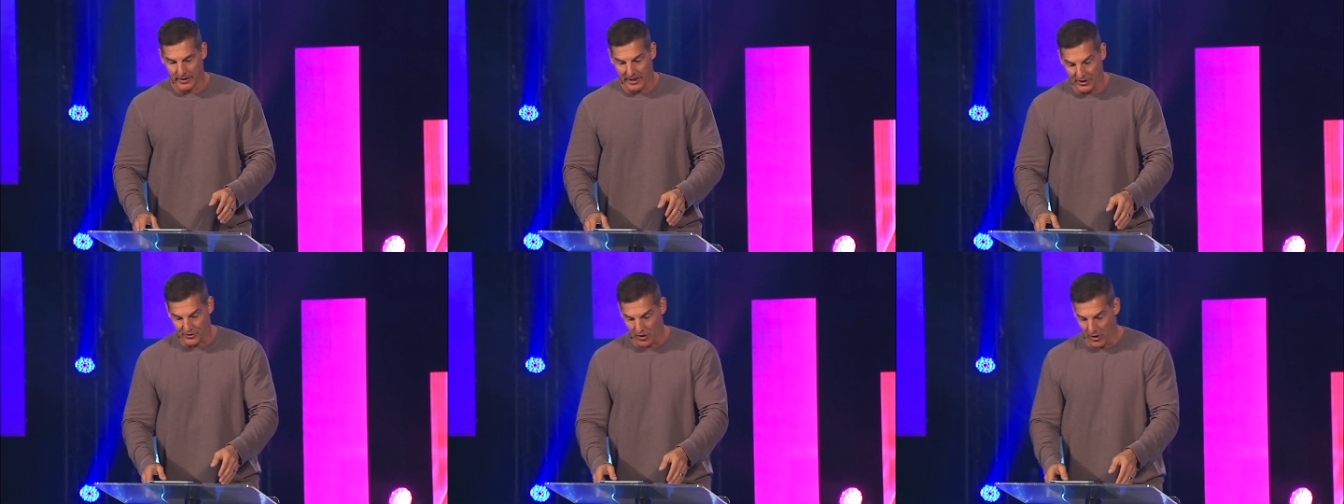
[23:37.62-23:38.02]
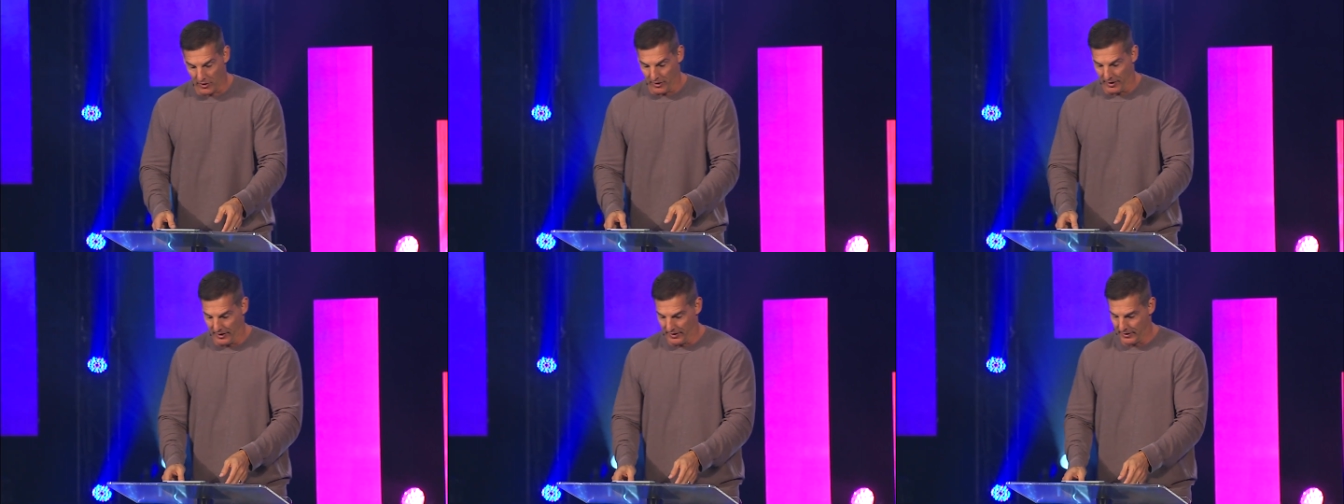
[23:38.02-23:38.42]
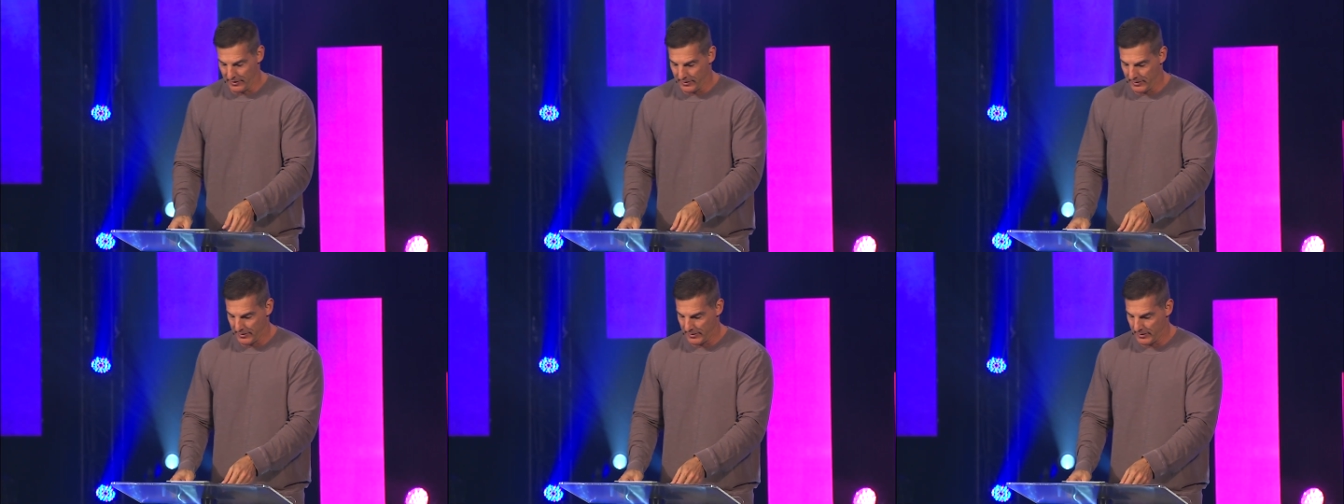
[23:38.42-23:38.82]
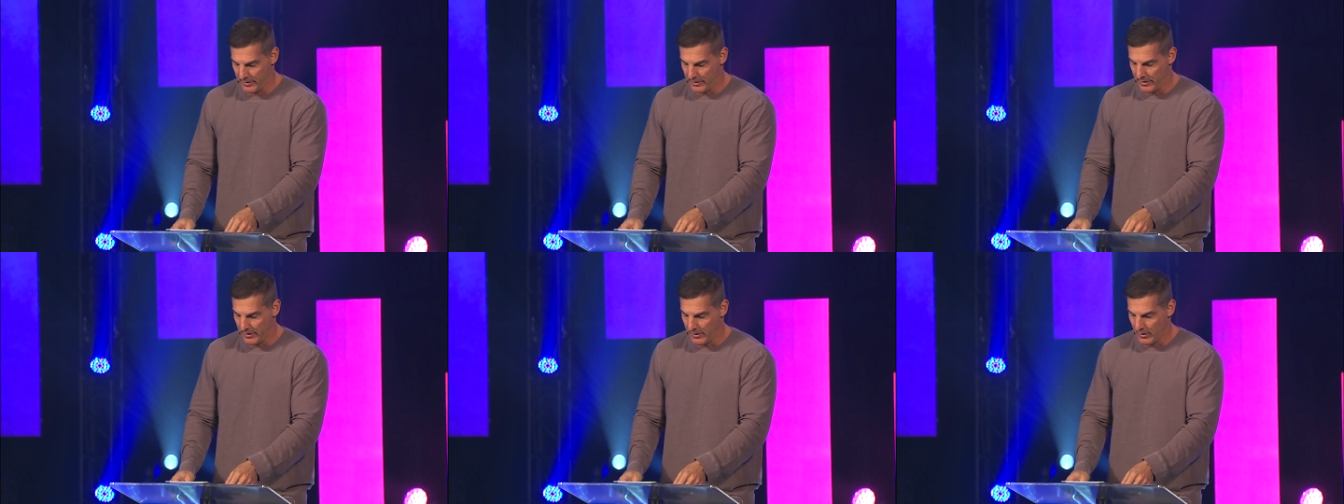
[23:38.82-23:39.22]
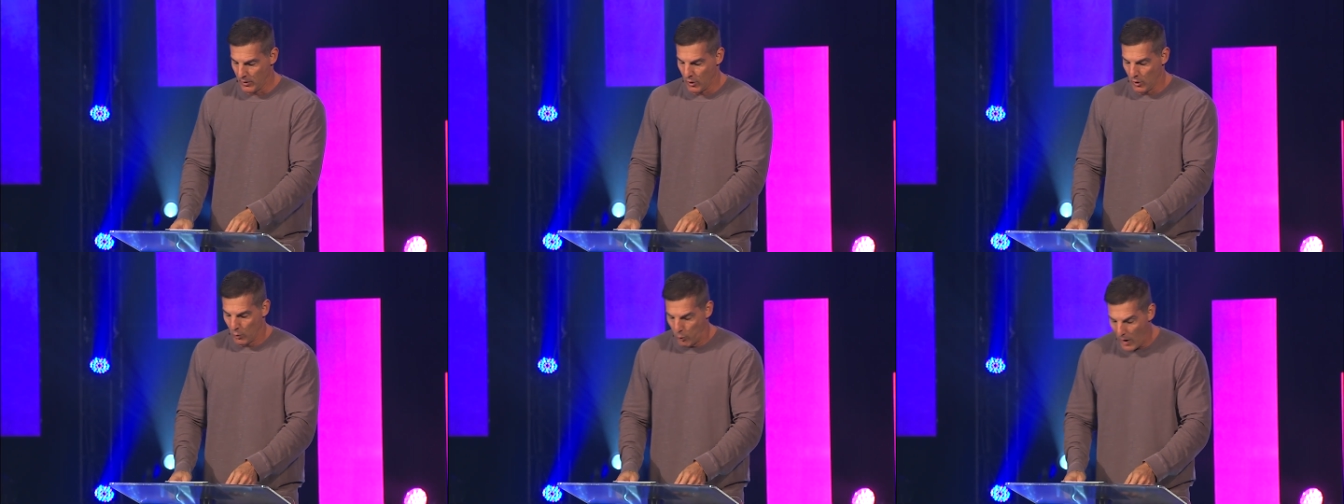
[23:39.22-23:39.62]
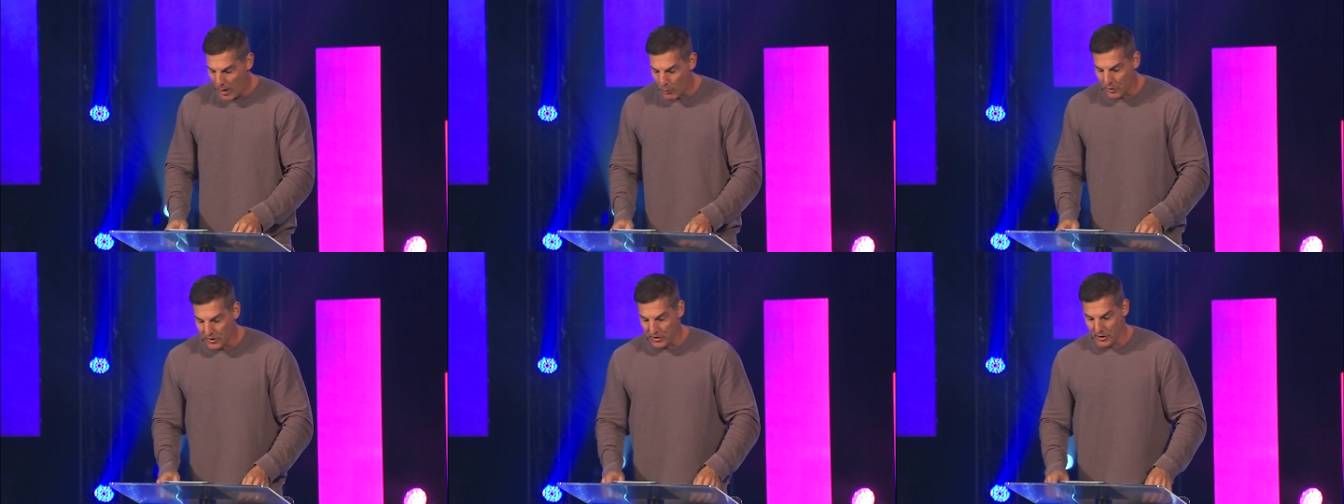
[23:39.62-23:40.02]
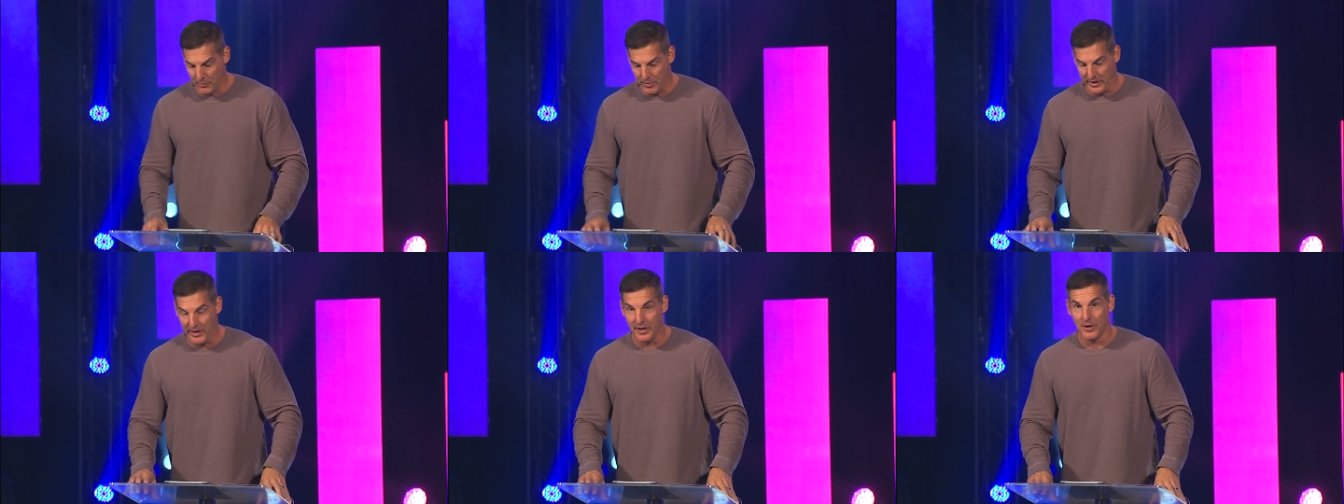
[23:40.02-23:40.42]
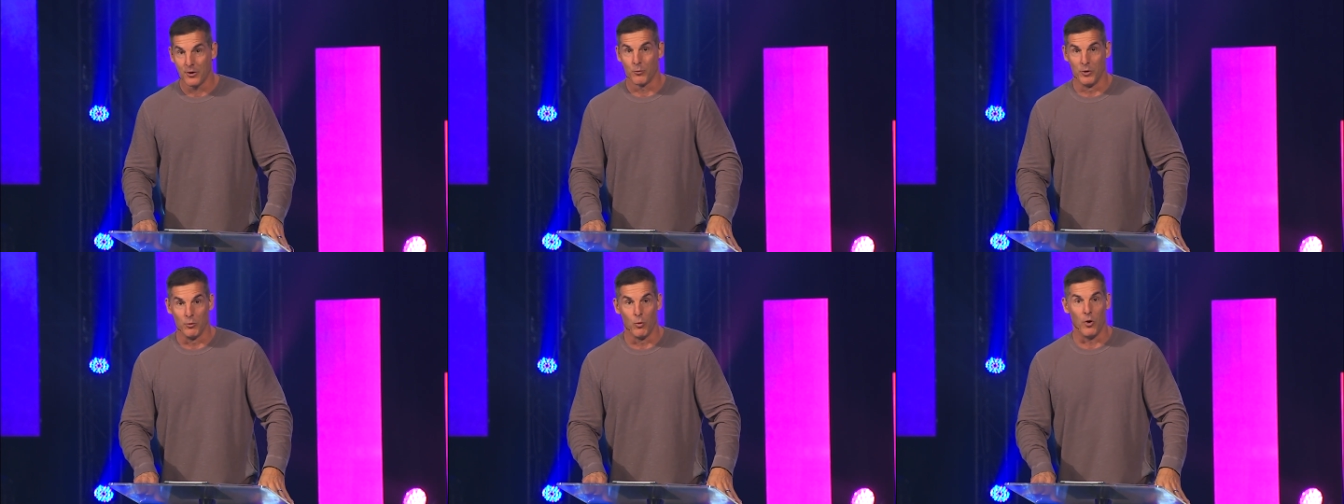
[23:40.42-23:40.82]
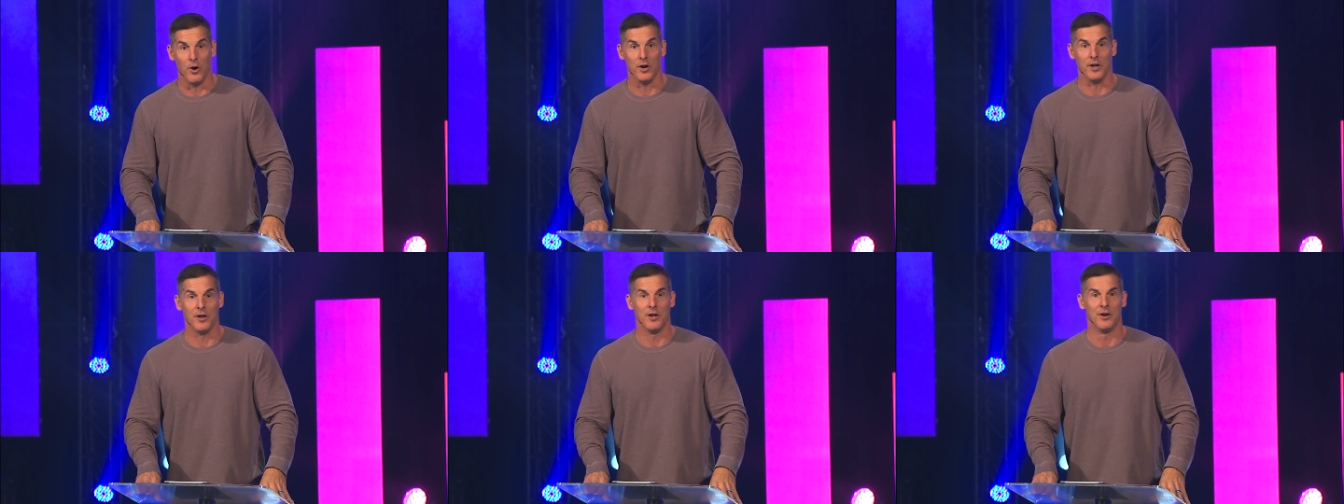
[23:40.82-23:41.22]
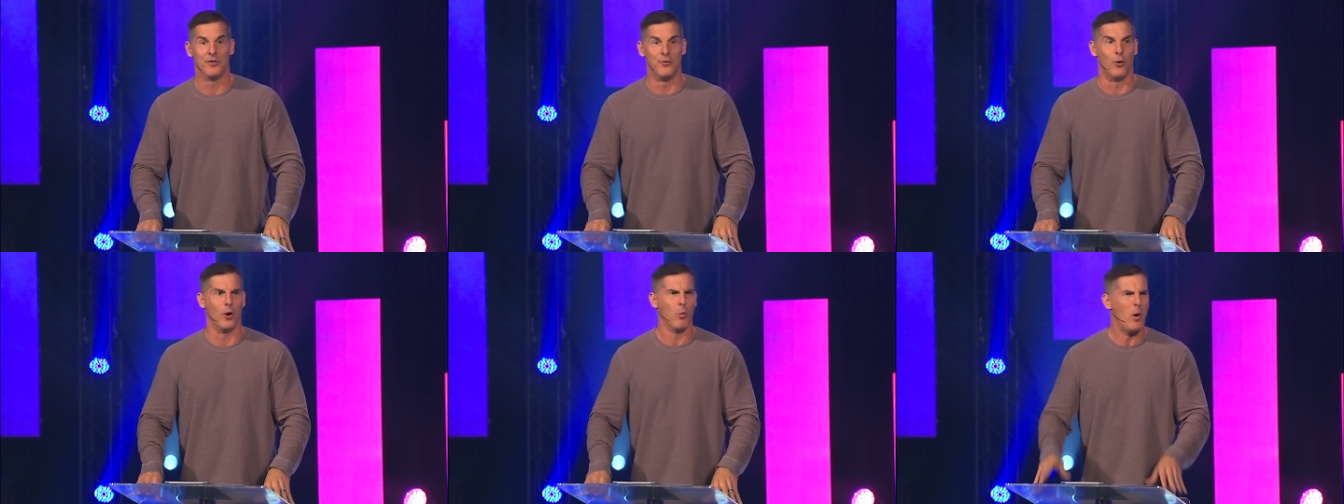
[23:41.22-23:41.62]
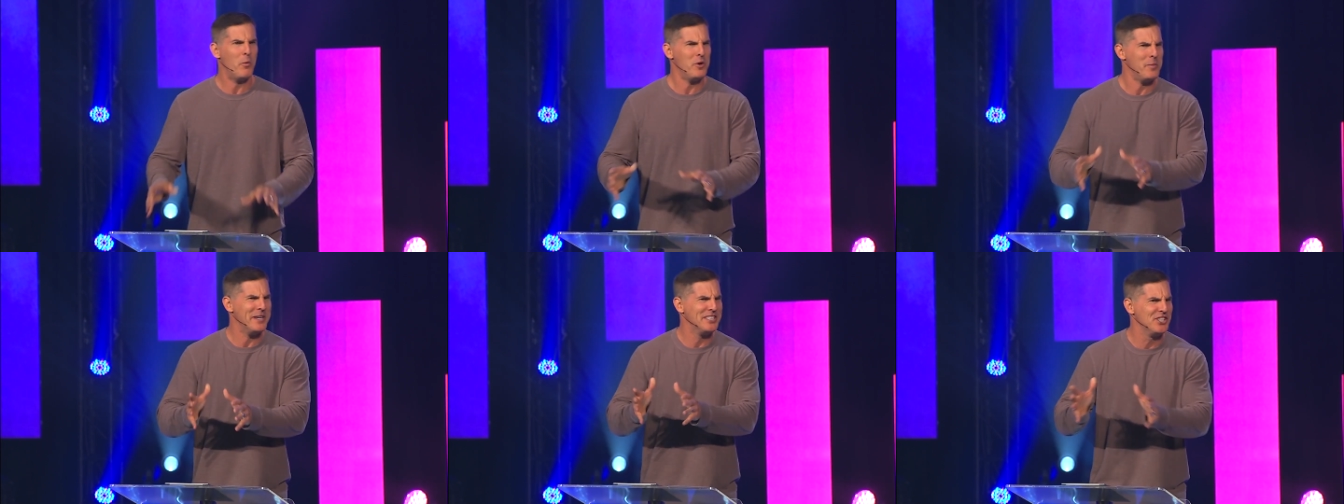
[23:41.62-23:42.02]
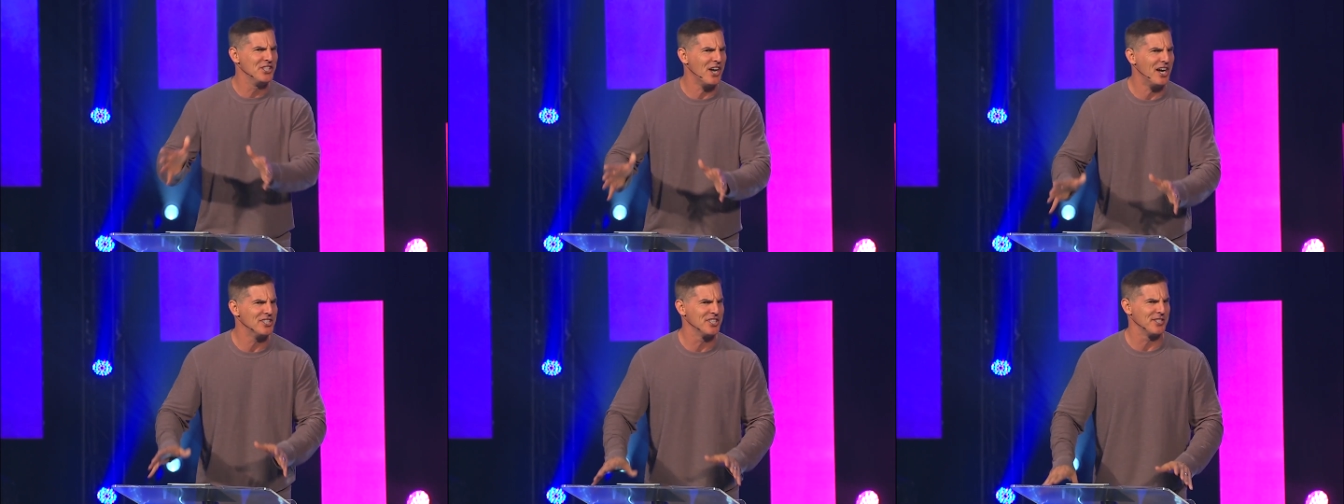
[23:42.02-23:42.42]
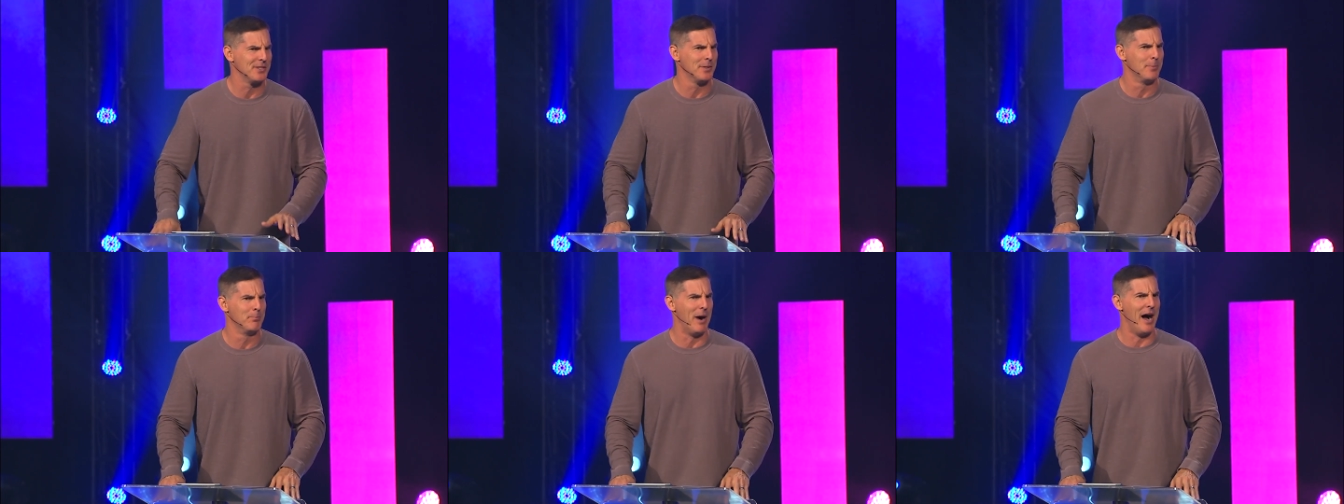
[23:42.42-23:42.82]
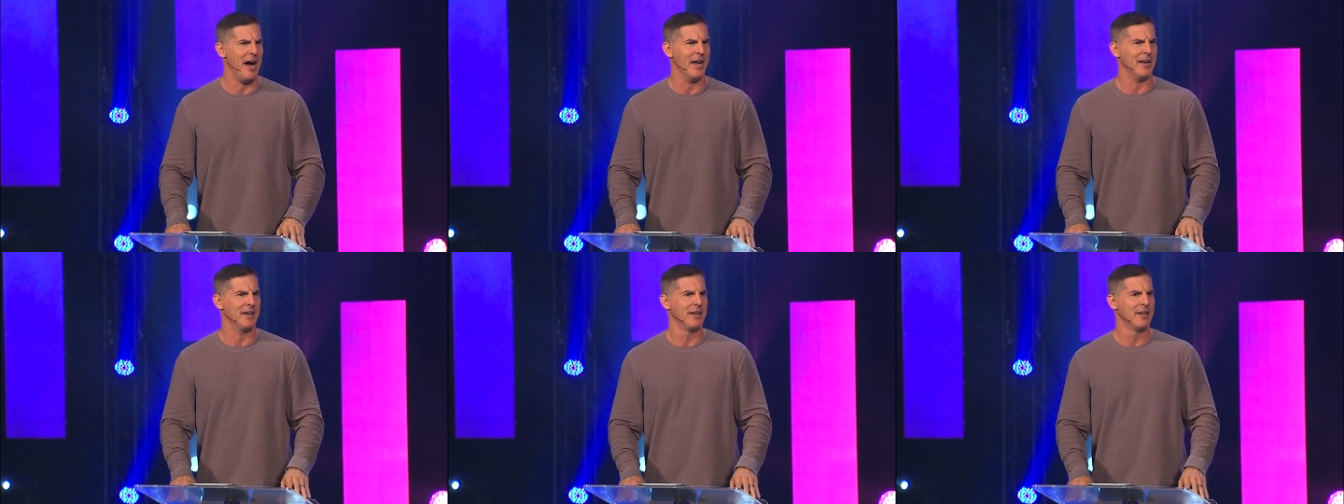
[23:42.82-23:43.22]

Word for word: eternally. What will you be rewarded for? What will you be judged by?